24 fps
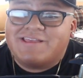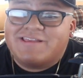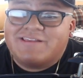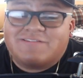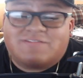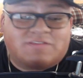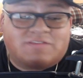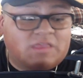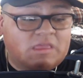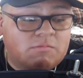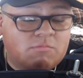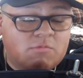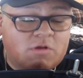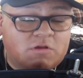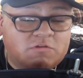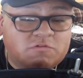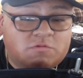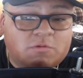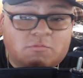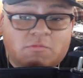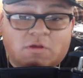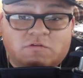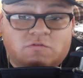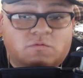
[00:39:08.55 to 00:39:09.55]
See him wrestle
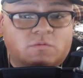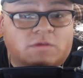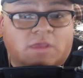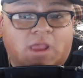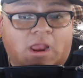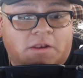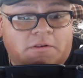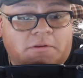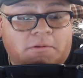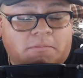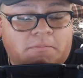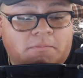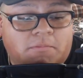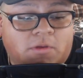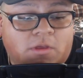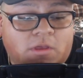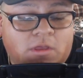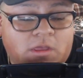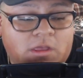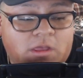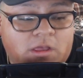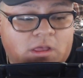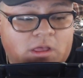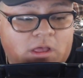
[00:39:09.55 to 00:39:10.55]
at Wrestle Kingdom.
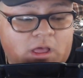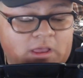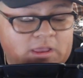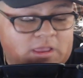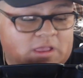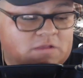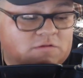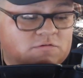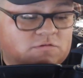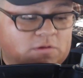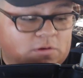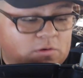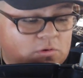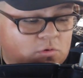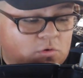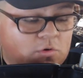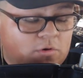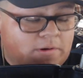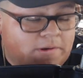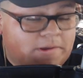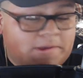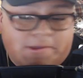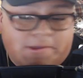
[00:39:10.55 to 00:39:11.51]
Against who?